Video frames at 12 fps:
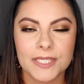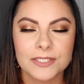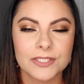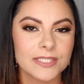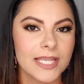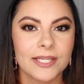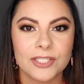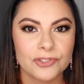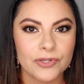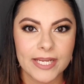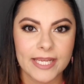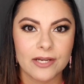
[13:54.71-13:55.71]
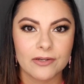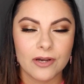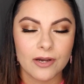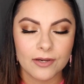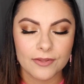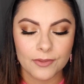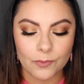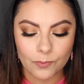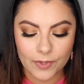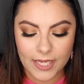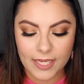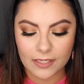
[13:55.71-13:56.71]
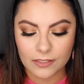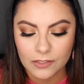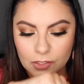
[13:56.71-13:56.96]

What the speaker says: So it's not going to dry out all the way.